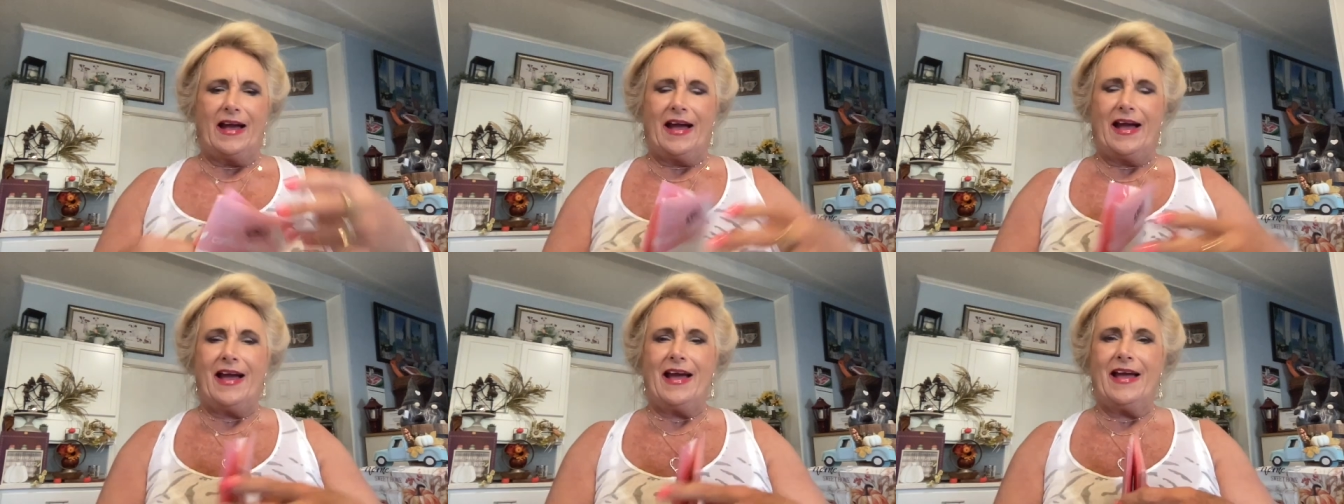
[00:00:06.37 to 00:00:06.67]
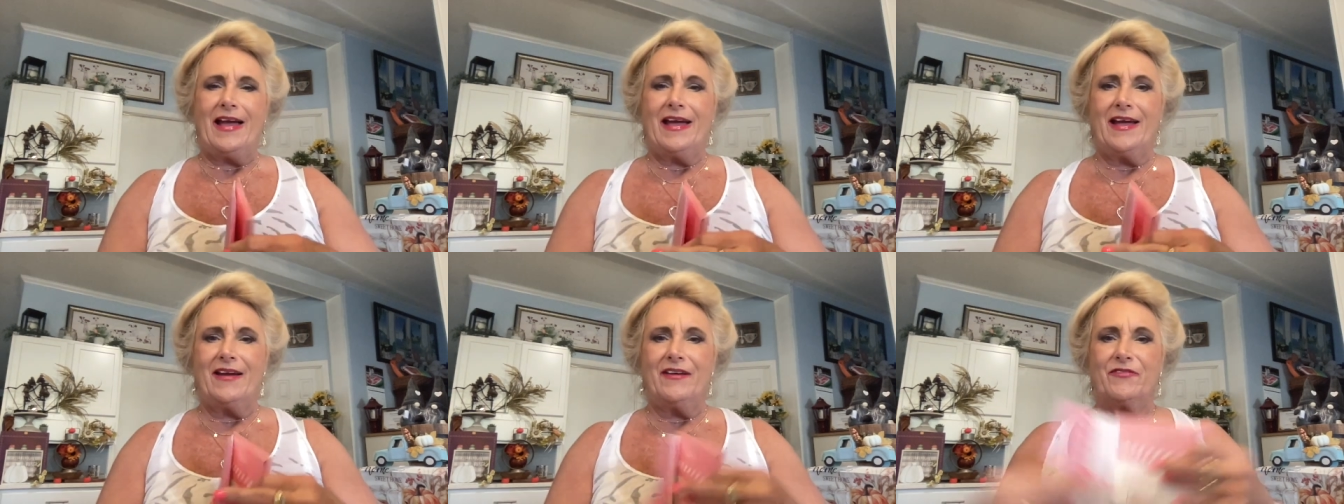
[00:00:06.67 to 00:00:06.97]

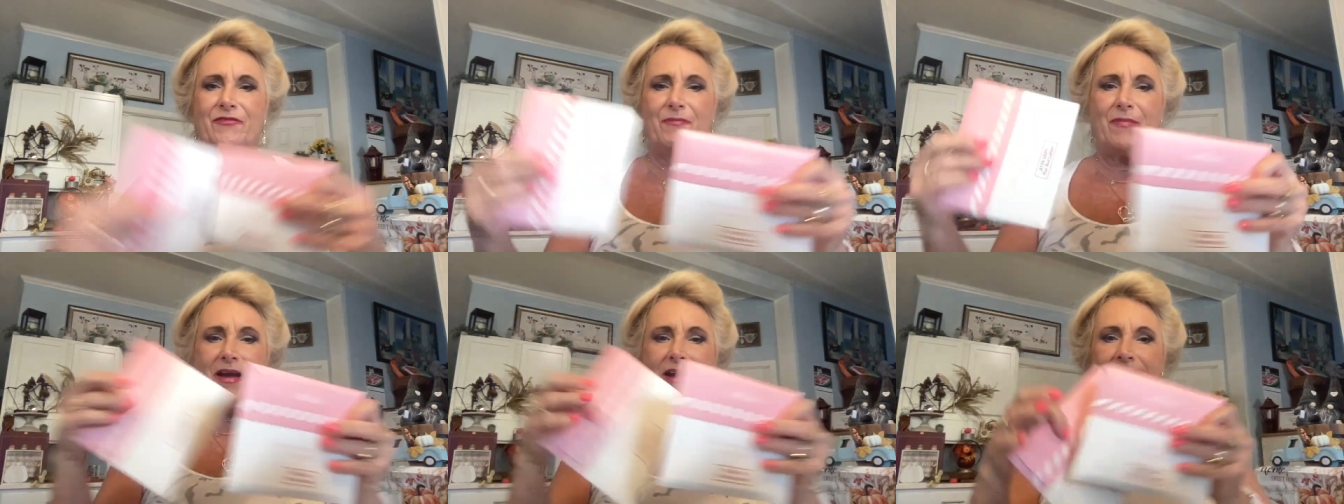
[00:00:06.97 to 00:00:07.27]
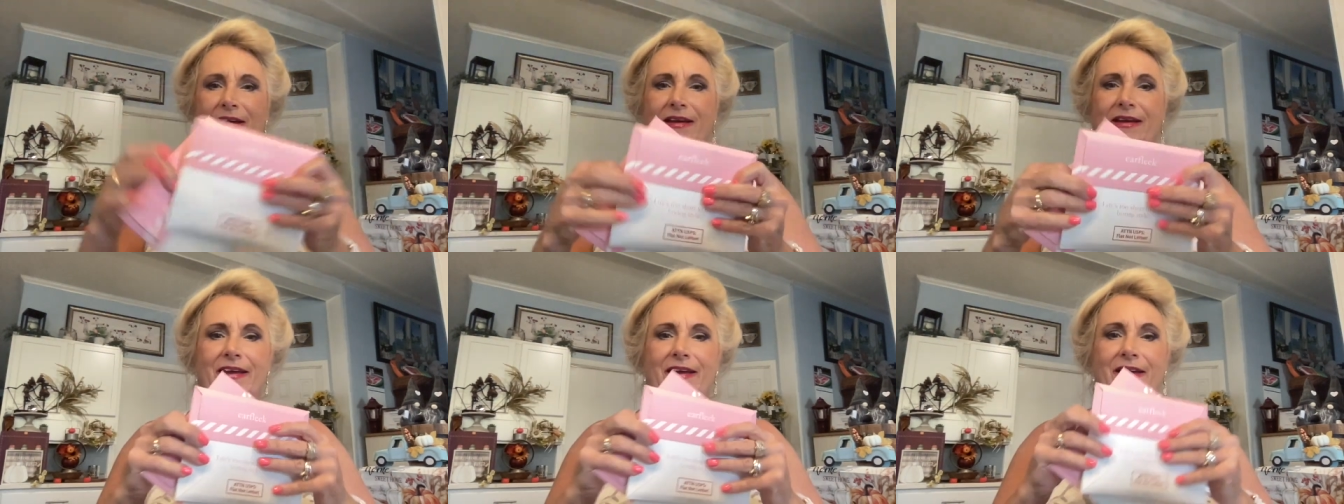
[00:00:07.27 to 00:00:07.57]
I have
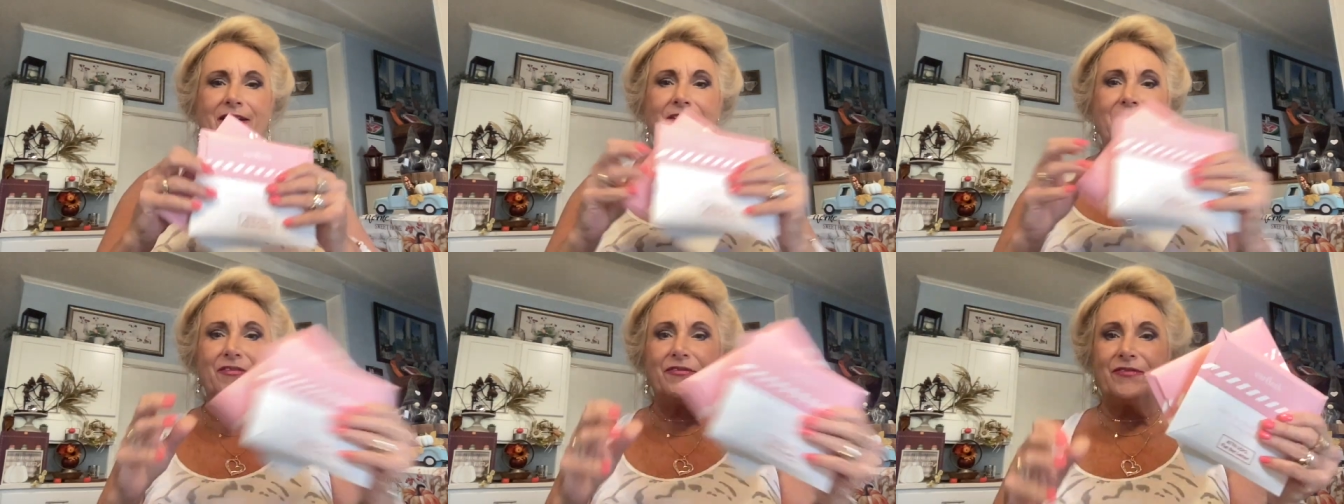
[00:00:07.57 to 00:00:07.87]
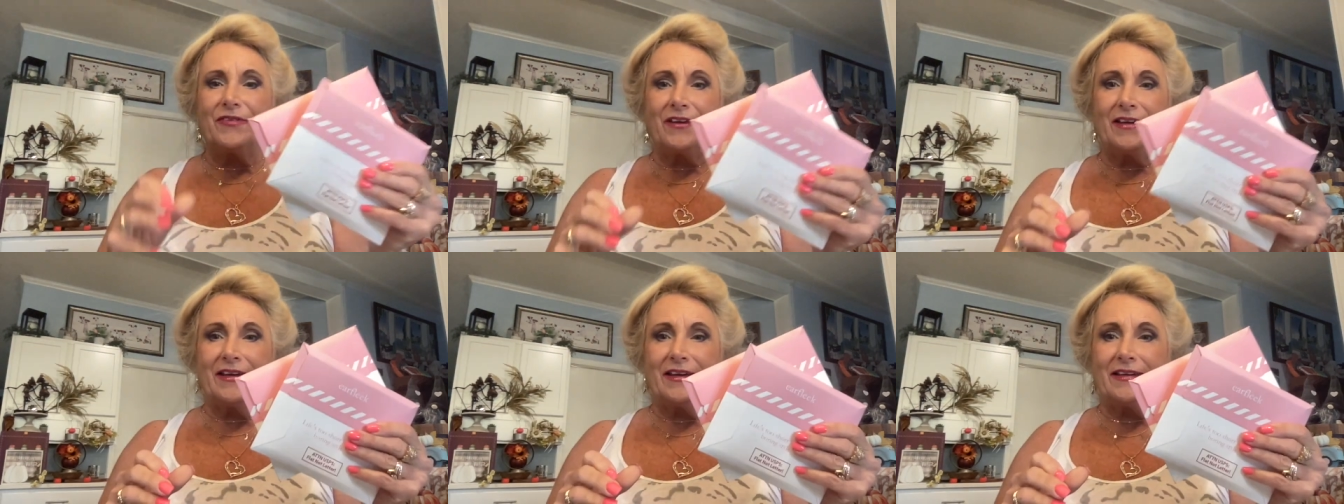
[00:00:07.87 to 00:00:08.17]
my
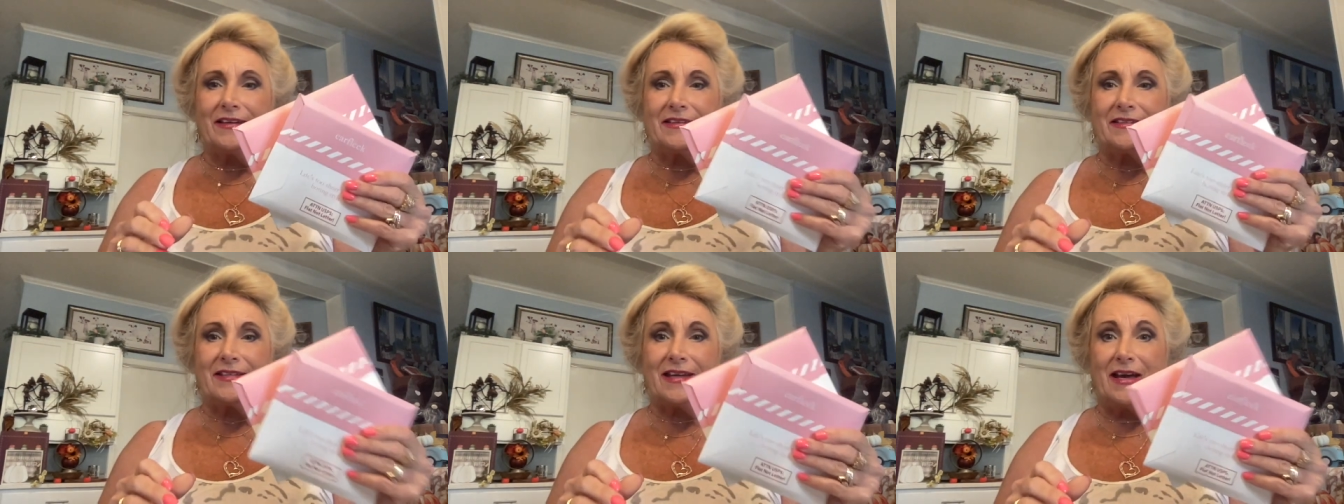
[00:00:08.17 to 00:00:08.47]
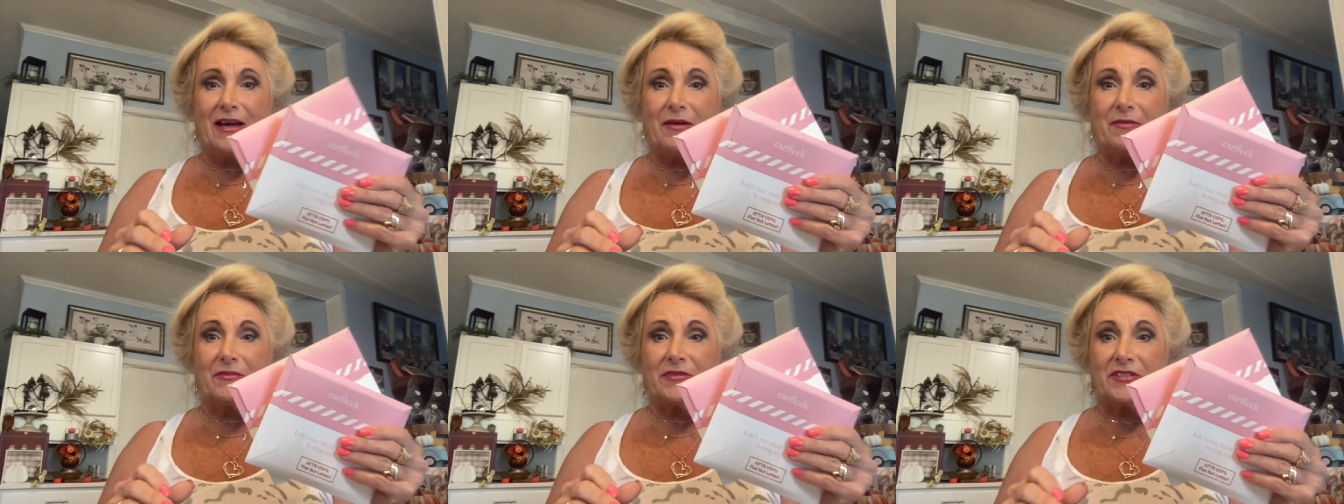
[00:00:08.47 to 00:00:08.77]
Earfleek
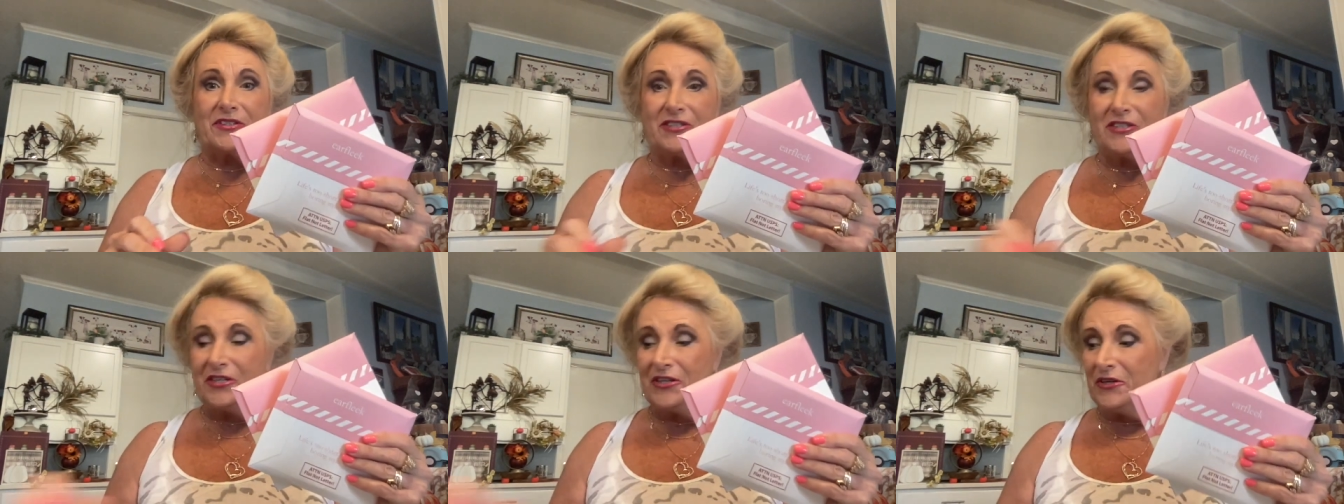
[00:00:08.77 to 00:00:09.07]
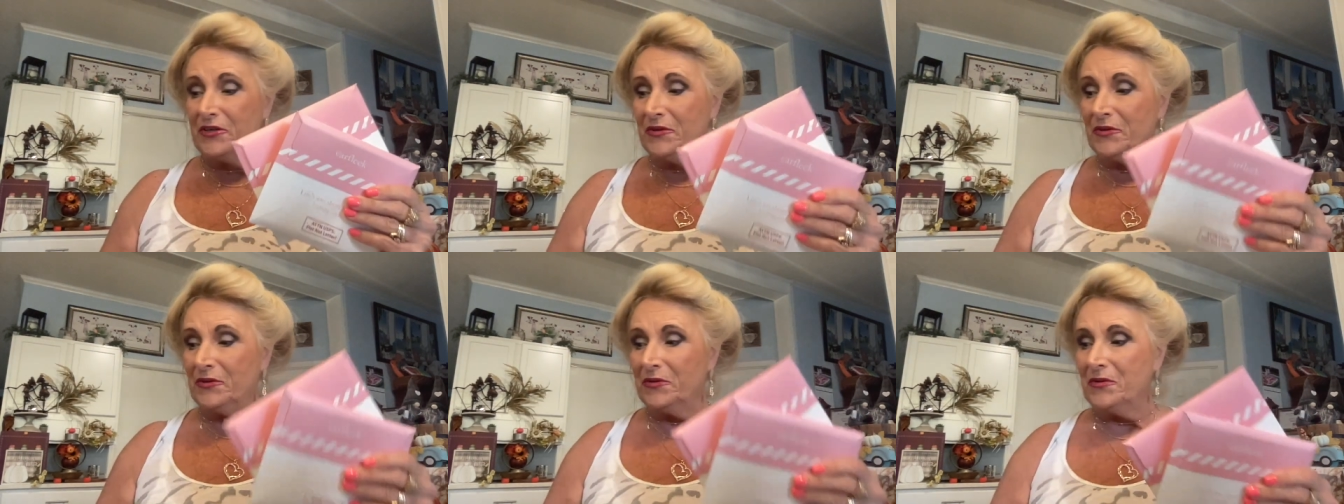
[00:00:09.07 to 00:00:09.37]
times
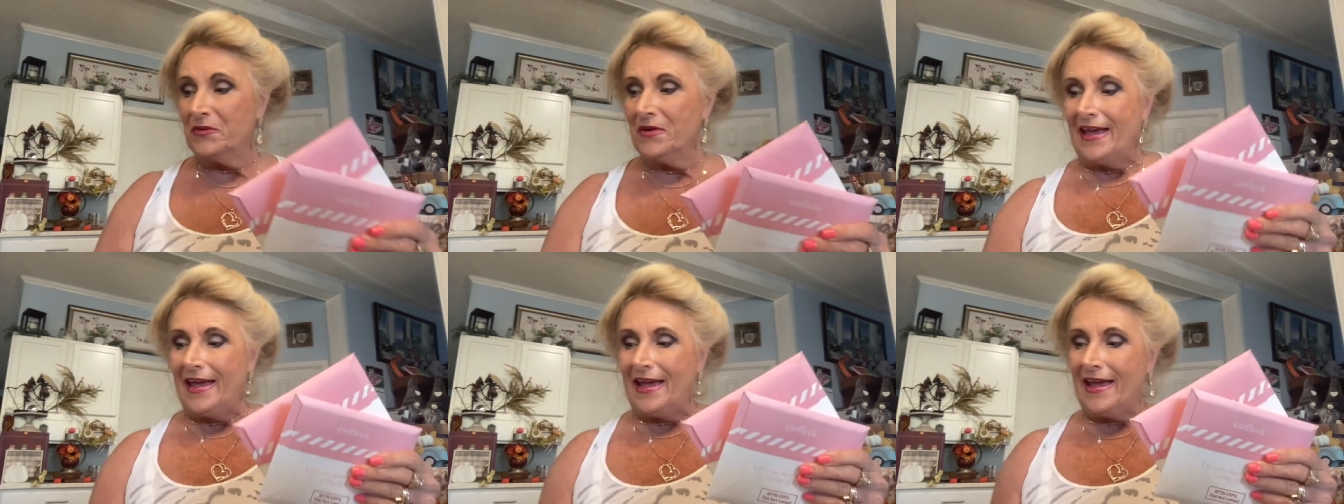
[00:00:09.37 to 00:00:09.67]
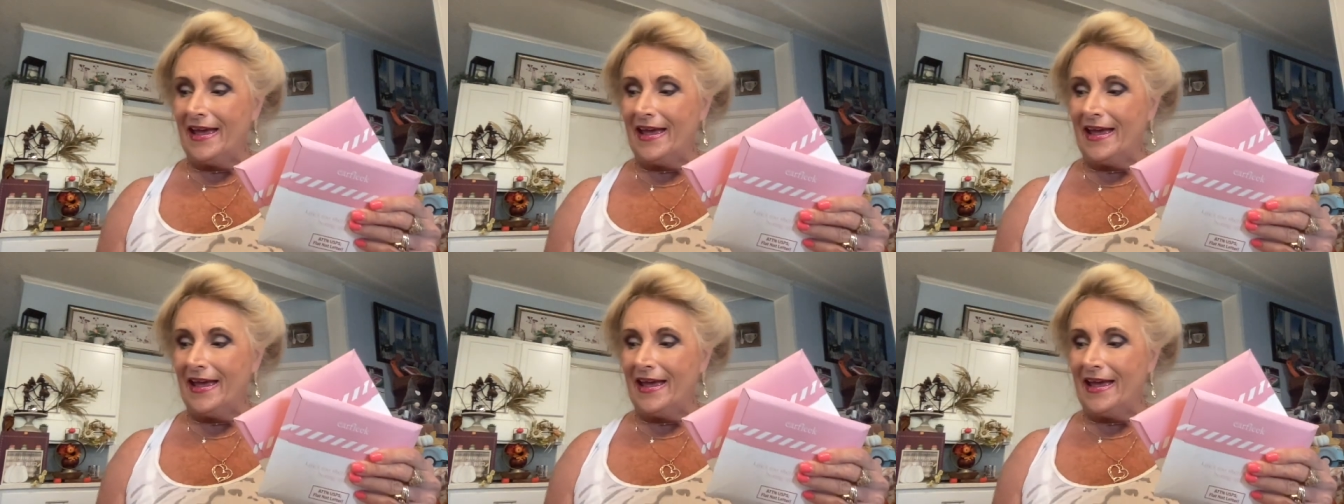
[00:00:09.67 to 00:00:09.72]
two